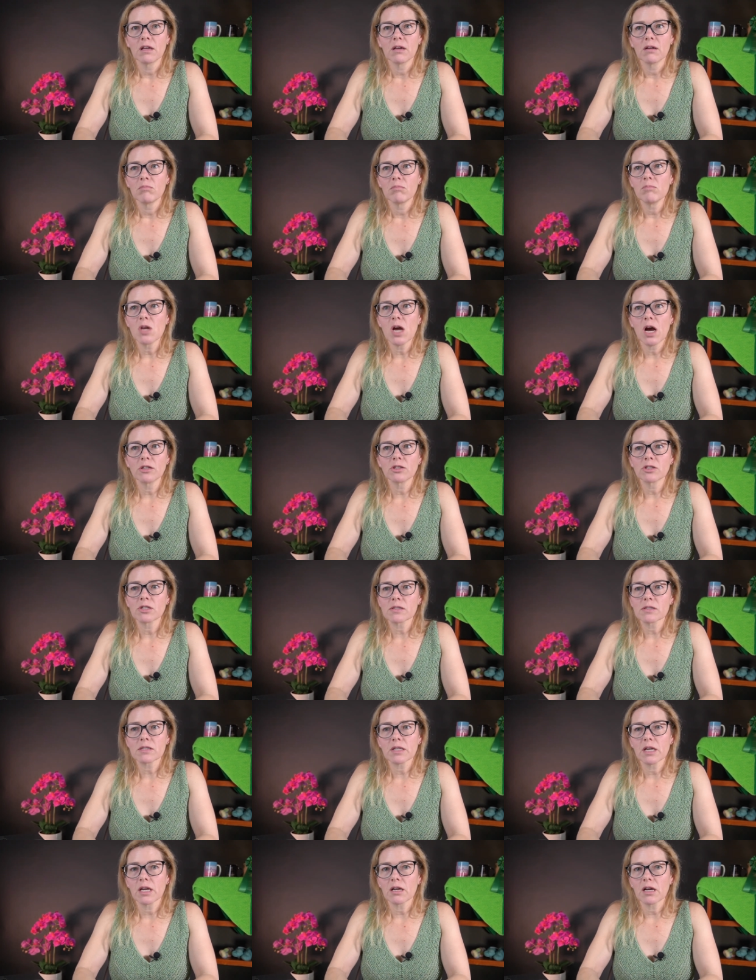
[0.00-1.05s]
not
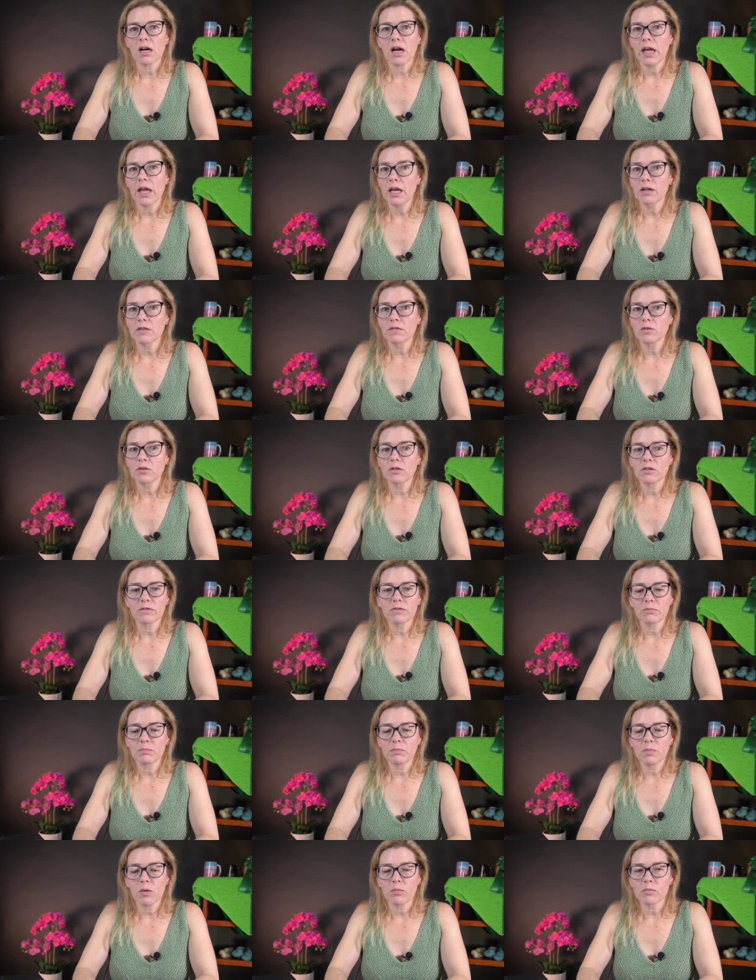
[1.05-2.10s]
just like a handful
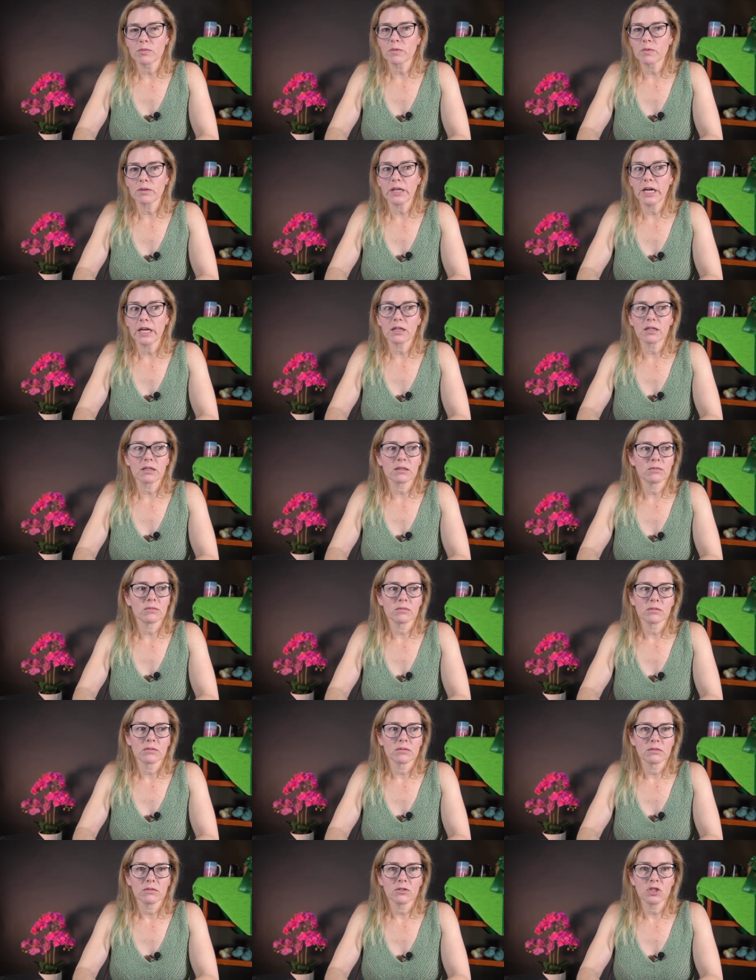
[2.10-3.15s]
of poems, but like
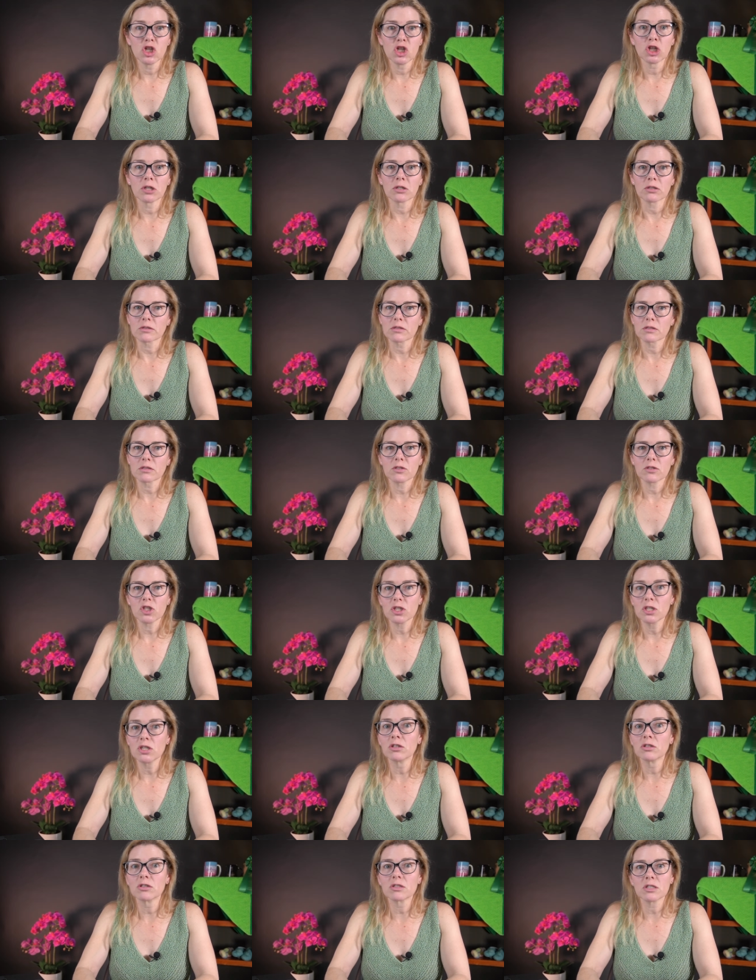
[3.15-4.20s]
years
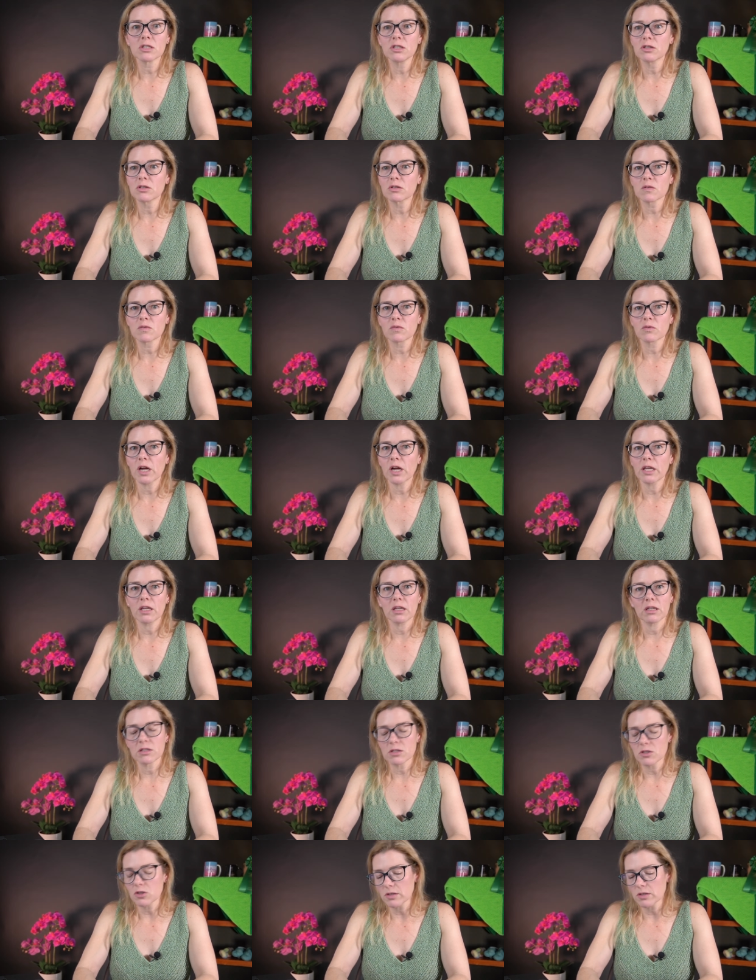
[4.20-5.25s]
and years of writing.
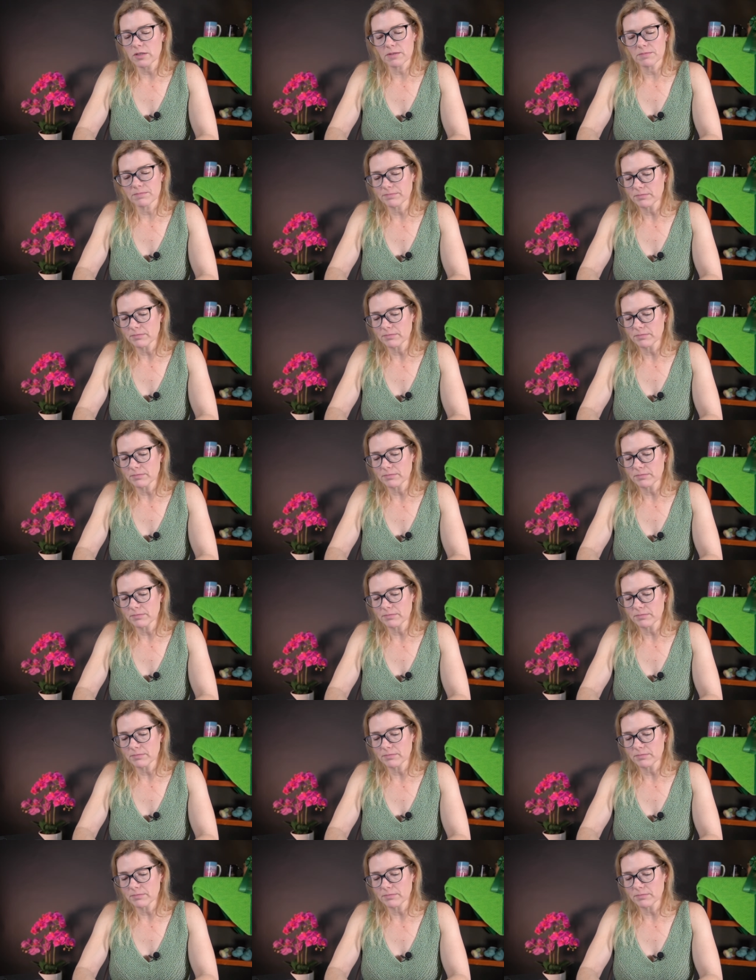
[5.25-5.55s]
It's